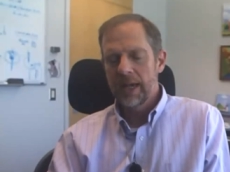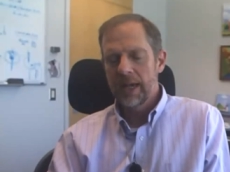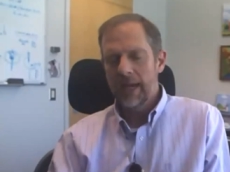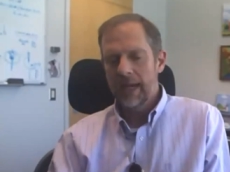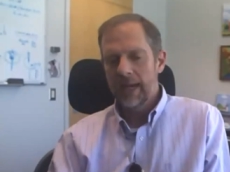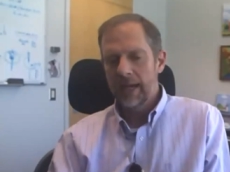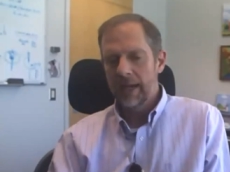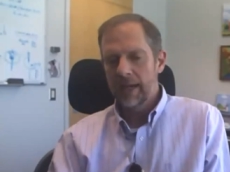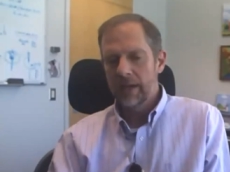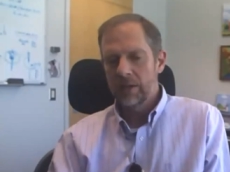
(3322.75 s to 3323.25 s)

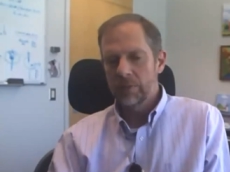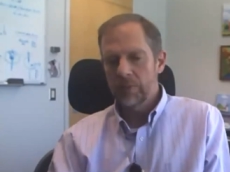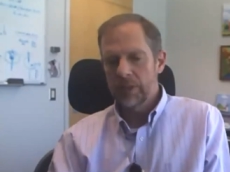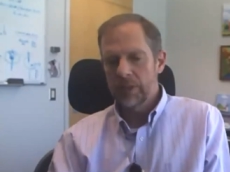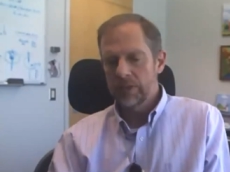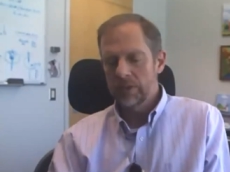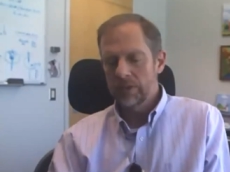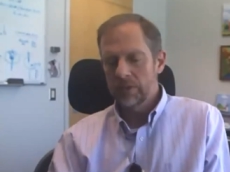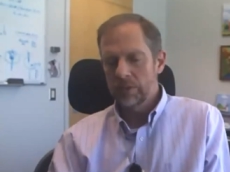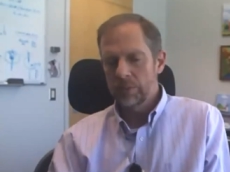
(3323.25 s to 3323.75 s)
and we
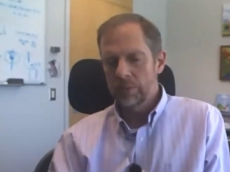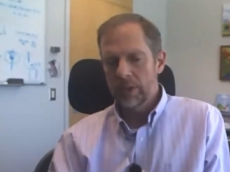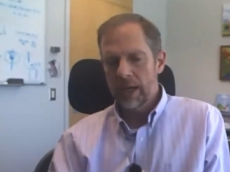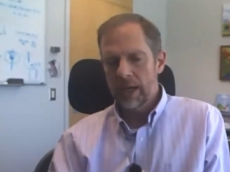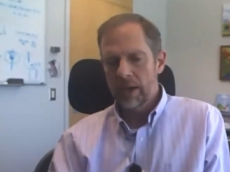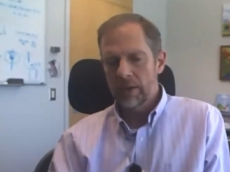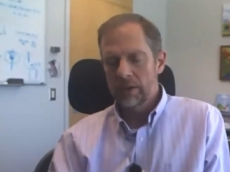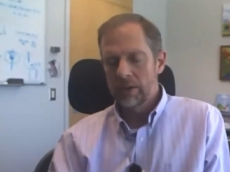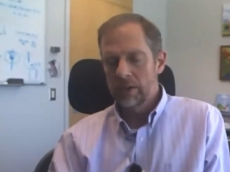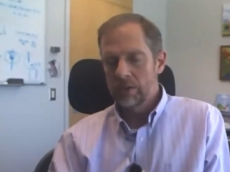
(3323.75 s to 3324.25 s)
do put
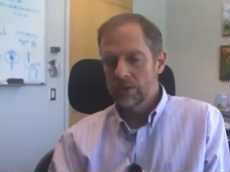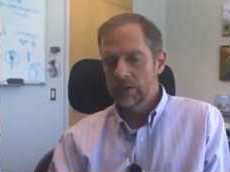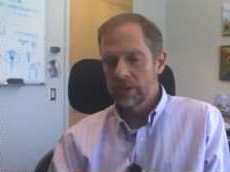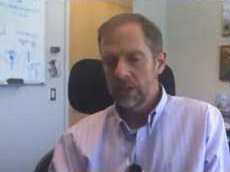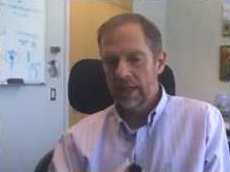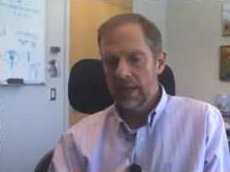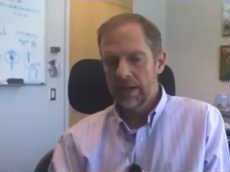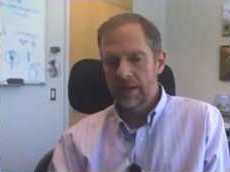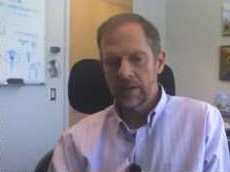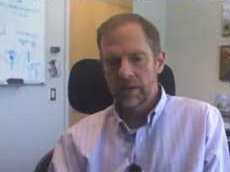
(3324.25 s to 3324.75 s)
out a
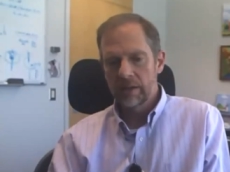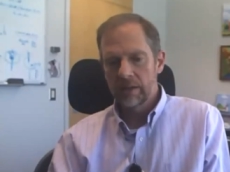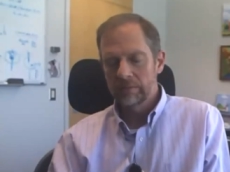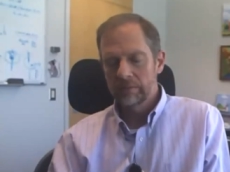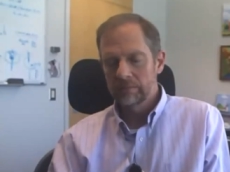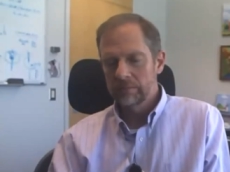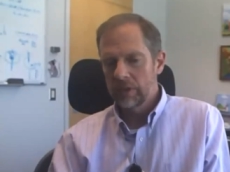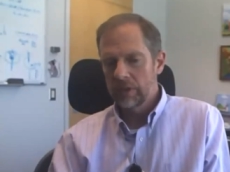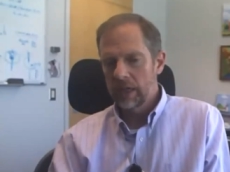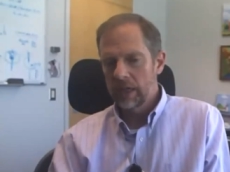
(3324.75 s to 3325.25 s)

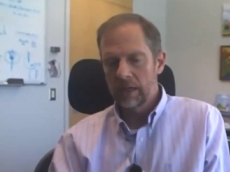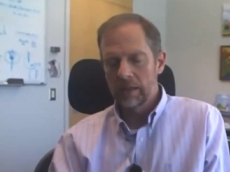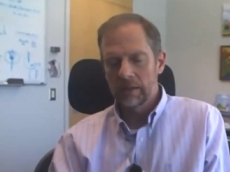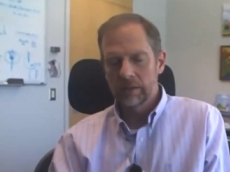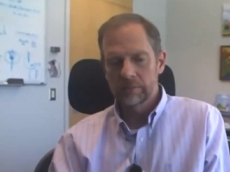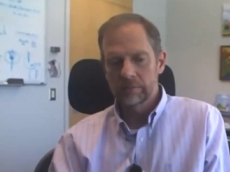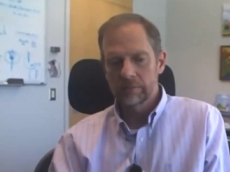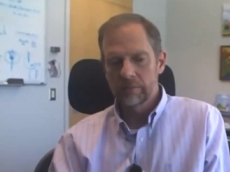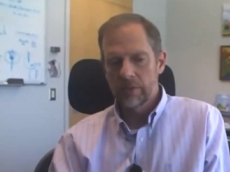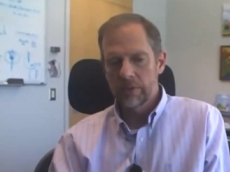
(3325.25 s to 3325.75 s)
newsletter
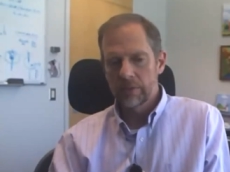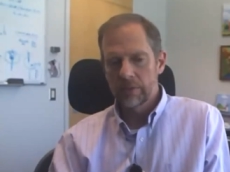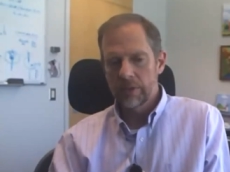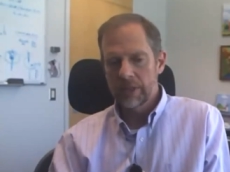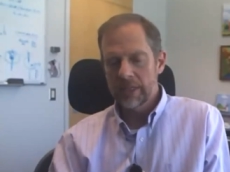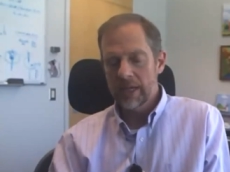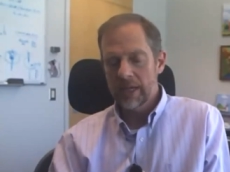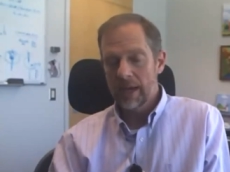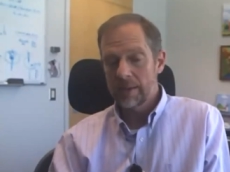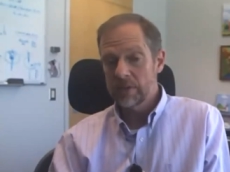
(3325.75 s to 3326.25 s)
uh,
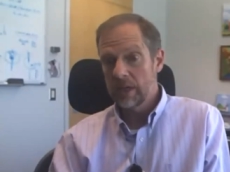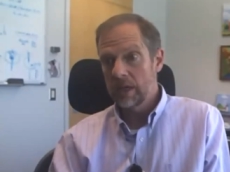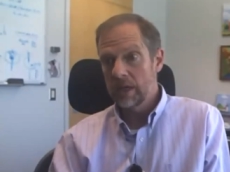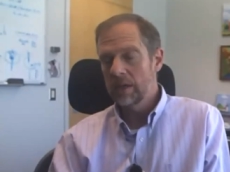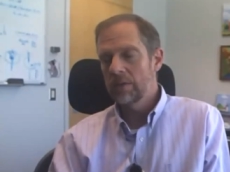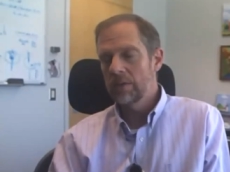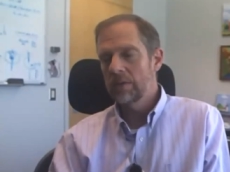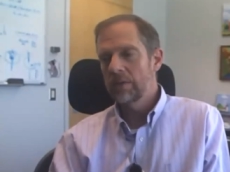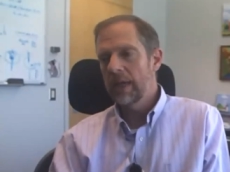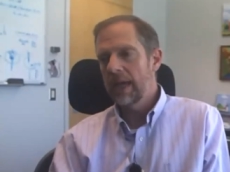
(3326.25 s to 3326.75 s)
three times a
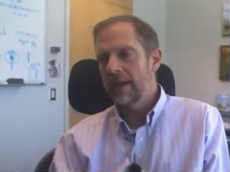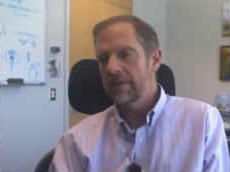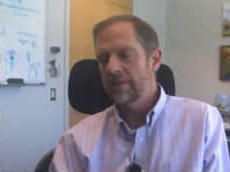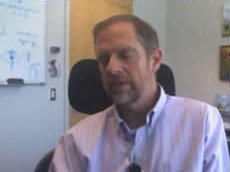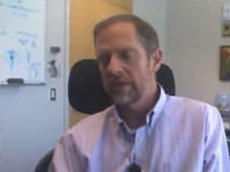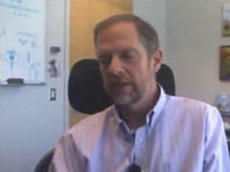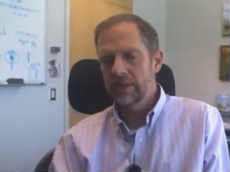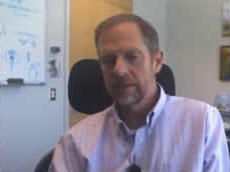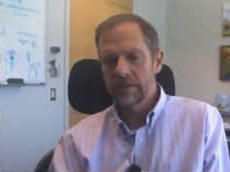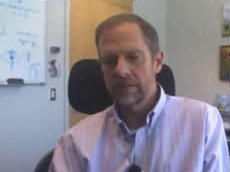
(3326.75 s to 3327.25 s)
year where we have
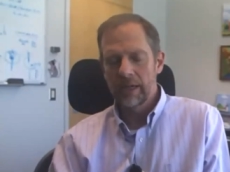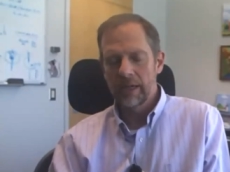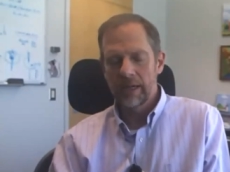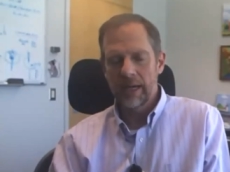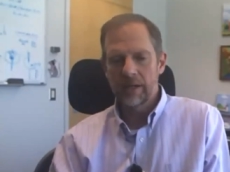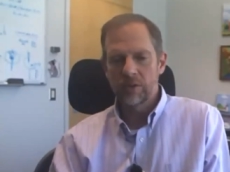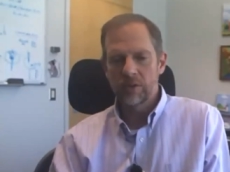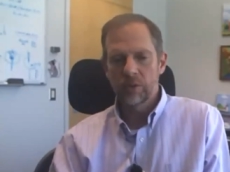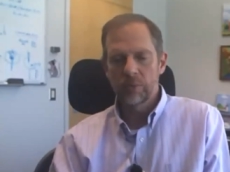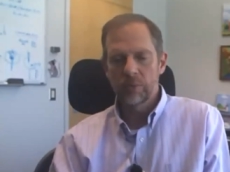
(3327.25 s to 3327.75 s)
an, an
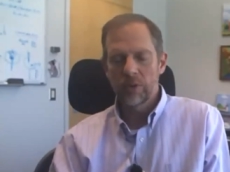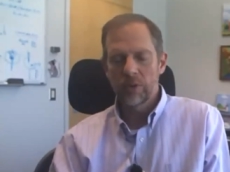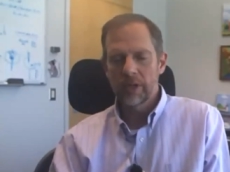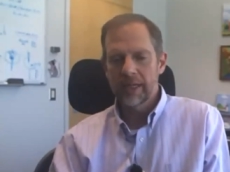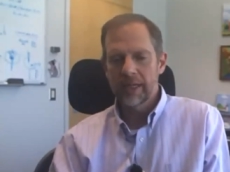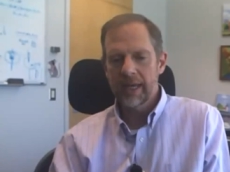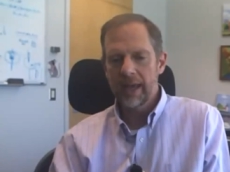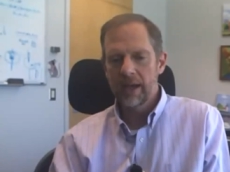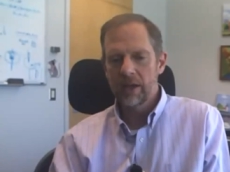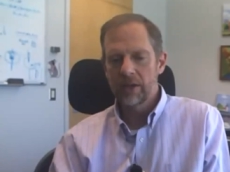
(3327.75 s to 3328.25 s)
annual report,
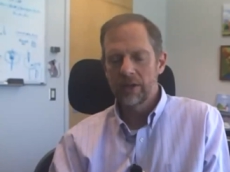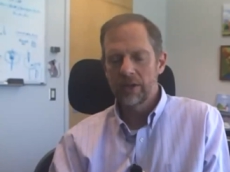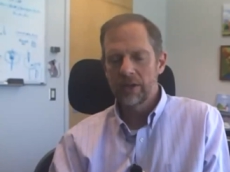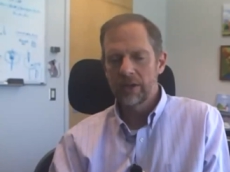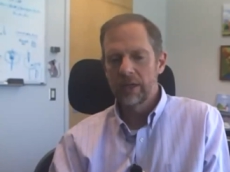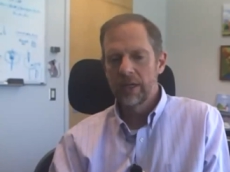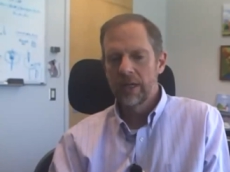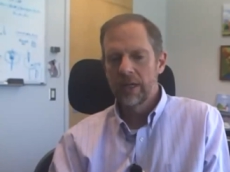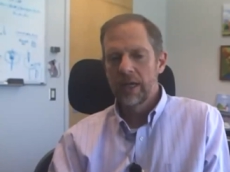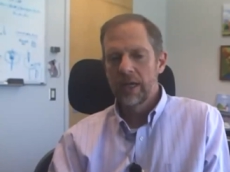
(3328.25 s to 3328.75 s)
a
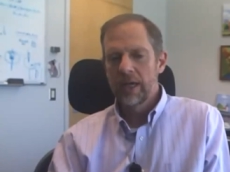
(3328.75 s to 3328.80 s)
calendar.